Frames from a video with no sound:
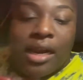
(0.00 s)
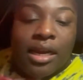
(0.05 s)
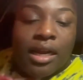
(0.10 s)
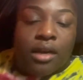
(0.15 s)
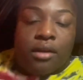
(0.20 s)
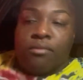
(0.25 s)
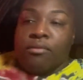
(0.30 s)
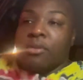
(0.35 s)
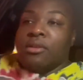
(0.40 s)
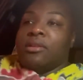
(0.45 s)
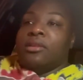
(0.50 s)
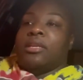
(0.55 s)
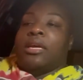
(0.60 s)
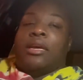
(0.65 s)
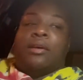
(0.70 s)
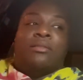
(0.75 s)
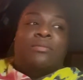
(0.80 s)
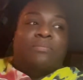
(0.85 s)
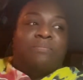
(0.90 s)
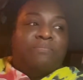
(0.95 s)
let the window down.
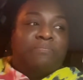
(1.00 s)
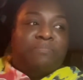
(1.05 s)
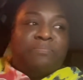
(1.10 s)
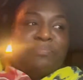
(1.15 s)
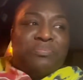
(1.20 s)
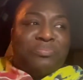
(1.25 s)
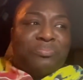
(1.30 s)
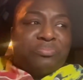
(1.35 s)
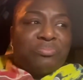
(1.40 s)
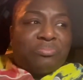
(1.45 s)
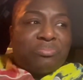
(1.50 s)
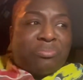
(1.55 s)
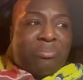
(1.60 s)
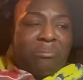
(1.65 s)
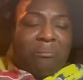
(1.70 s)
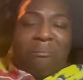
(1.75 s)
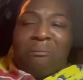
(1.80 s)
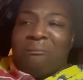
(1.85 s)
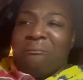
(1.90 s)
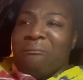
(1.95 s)
Please, it's
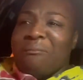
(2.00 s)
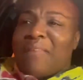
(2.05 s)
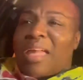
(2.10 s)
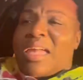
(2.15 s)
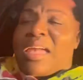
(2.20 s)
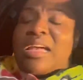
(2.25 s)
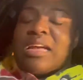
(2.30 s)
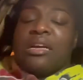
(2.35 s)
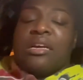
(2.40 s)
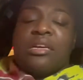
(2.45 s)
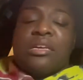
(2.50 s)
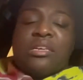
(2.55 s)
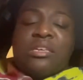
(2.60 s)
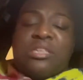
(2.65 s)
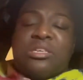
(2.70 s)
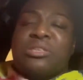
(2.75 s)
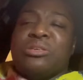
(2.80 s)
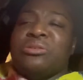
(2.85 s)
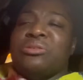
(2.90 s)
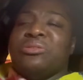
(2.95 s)
cold.
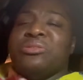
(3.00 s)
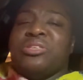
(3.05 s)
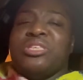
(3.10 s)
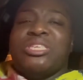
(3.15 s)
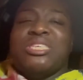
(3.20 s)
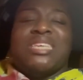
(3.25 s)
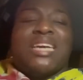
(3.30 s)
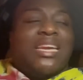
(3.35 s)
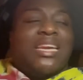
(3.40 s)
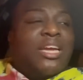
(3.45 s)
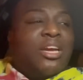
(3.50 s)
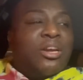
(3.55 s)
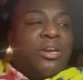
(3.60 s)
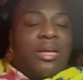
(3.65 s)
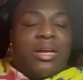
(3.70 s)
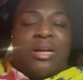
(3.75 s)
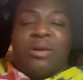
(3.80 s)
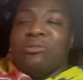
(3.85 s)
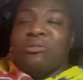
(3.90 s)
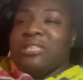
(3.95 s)
Oh, she got an air
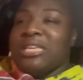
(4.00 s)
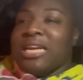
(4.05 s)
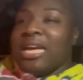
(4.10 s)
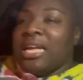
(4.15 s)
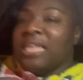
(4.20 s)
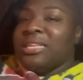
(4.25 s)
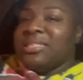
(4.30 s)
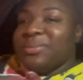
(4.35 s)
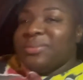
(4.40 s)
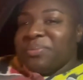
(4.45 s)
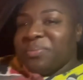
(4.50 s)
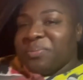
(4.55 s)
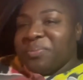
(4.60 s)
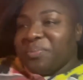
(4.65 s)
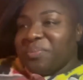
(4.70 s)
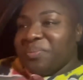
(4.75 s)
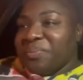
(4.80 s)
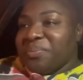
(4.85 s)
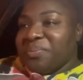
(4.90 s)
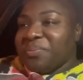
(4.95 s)
that coochie.
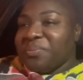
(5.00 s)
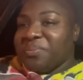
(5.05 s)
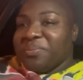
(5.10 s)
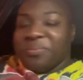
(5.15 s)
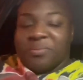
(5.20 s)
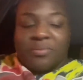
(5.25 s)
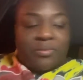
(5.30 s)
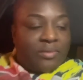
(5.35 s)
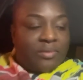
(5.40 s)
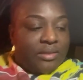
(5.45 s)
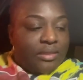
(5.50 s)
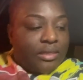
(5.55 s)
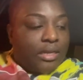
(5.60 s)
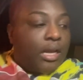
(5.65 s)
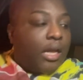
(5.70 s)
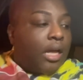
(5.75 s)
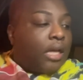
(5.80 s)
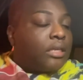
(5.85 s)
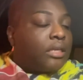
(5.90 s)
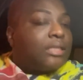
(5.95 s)
I know not are
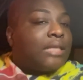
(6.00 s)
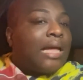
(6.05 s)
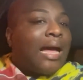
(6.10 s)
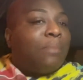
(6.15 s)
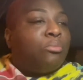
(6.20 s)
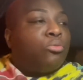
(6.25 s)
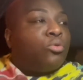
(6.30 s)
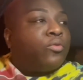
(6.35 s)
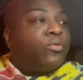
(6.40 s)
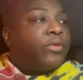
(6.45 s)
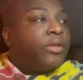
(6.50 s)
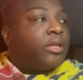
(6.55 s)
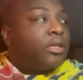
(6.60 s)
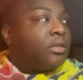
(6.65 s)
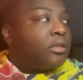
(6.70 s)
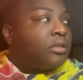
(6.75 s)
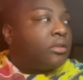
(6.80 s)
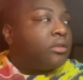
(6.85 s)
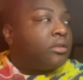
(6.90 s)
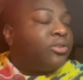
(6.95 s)
not. Stop moving. It's
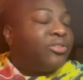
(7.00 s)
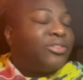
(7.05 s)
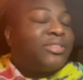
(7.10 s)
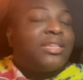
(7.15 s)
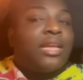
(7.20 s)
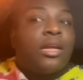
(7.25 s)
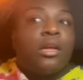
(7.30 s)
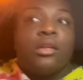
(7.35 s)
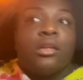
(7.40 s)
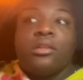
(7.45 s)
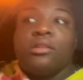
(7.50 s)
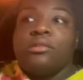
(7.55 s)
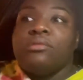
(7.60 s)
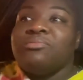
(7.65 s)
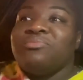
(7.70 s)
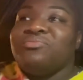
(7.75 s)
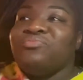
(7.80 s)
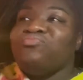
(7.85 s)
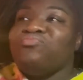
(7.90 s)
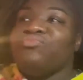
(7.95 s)
are stuck.
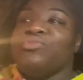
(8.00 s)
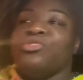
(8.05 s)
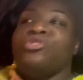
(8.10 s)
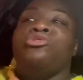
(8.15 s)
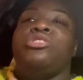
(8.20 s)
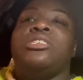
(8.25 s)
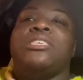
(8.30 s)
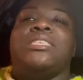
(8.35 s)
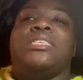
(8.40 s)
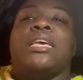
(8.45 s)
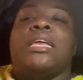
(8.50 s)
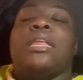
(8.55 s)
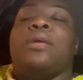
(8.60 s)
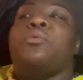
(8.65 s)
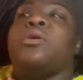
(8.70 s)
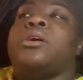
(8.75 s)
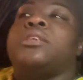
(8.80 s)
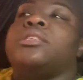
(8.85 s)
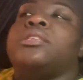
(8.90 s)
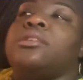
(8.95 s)
You just said it
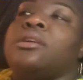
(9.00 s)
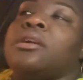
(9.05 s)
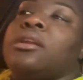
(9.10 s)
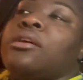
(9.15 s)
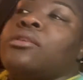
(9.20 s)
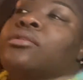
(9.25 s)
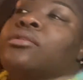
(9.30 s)
wasn't the glory.